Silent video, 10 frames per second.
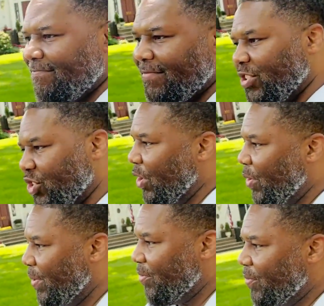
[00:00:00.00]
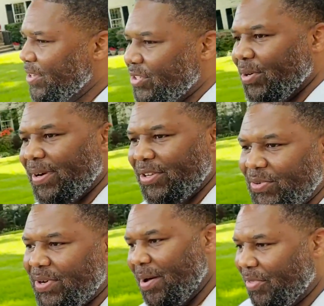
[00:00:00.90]
snow in the winter and you
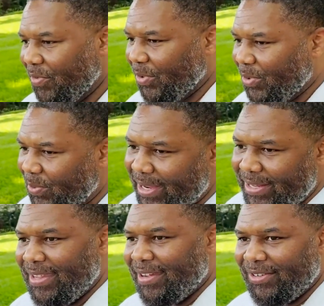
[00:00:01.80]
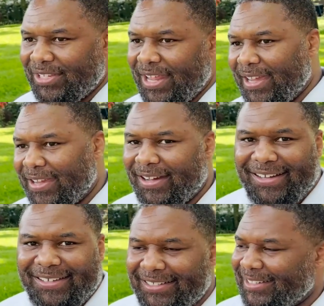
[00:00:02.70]
come through when there's like
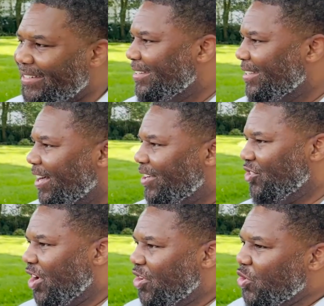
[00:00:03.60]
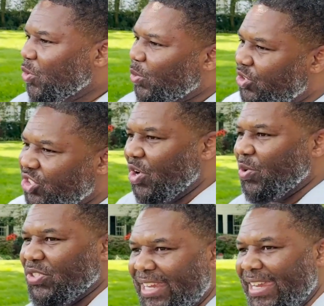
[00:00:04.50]
a new snow
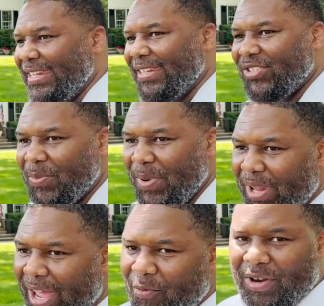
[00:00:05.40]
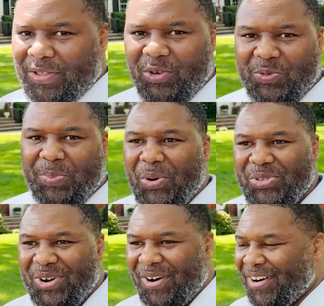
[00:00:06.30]
scene, this could be like one of those
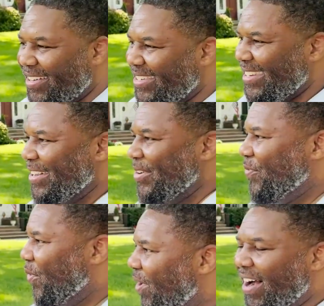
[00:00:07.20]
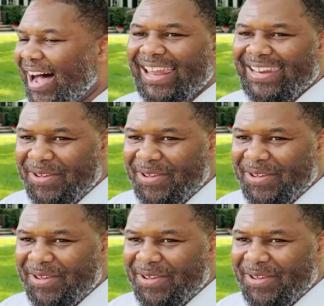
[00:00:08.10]
postcards for a holiday